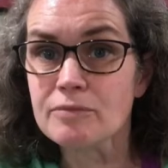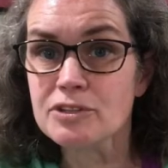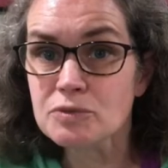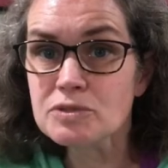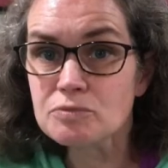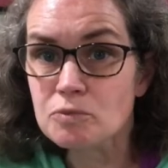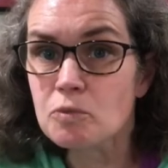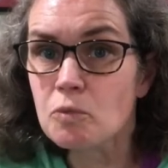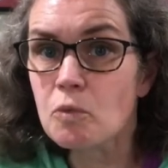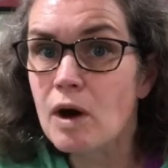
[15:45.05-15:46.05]
This was
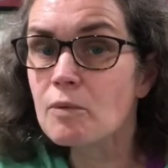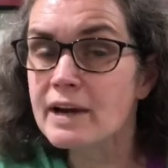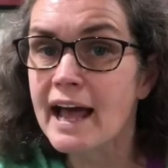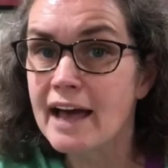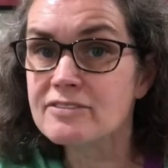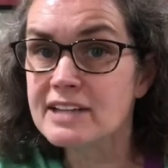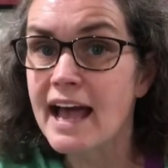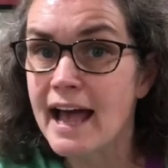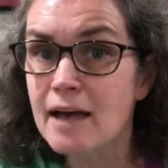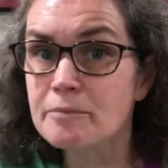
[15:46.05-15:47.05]
what would have to
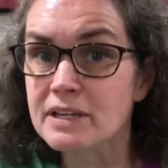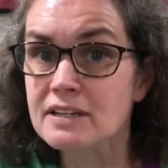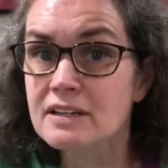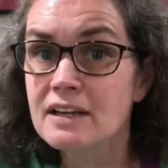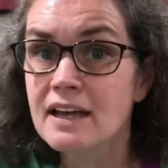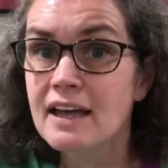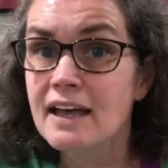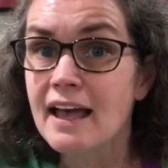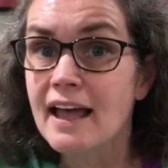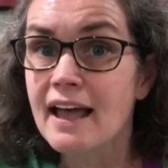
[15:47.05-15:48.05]
happen.
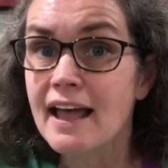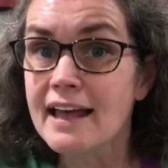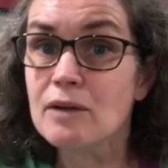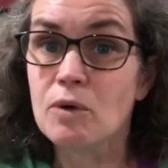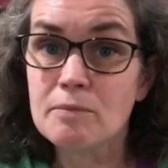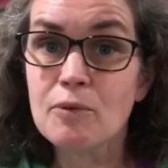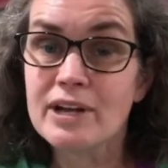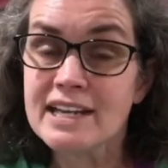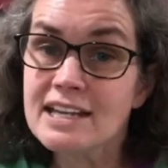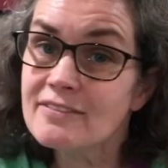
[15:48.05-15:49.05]
And at one
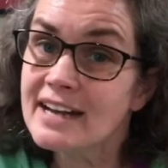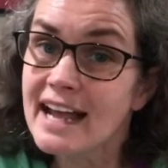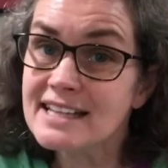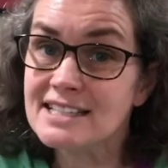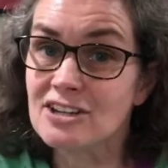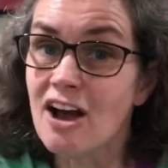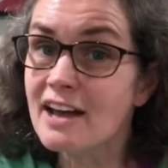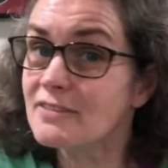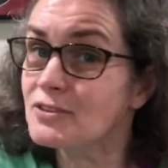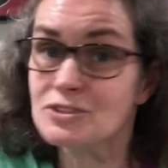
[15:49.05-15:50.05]
point, he even asked
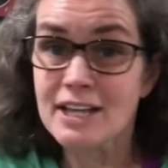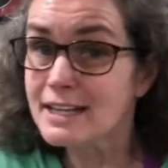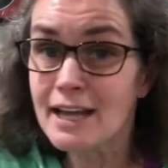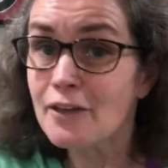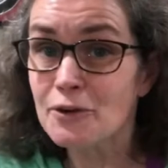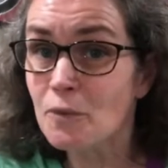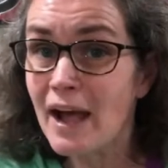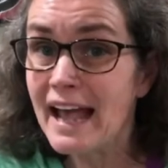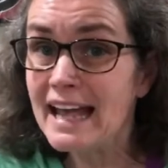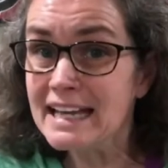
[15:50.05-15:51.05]
God, if there's any other
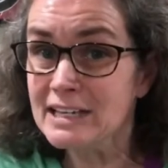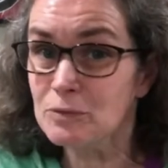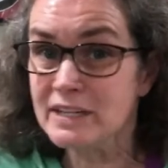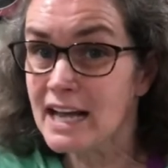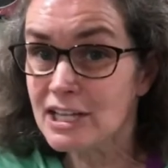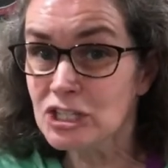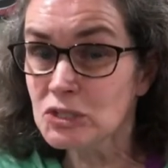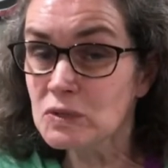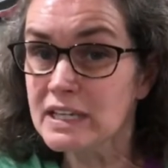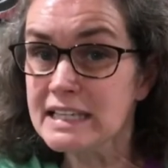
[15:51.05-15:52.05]
way, could we not
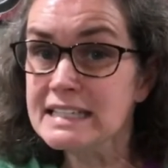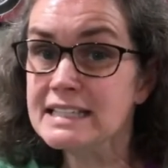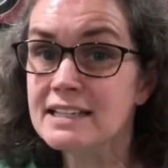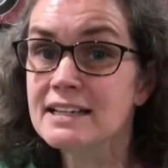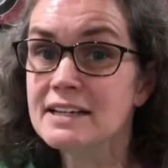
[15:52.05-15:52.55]
do this?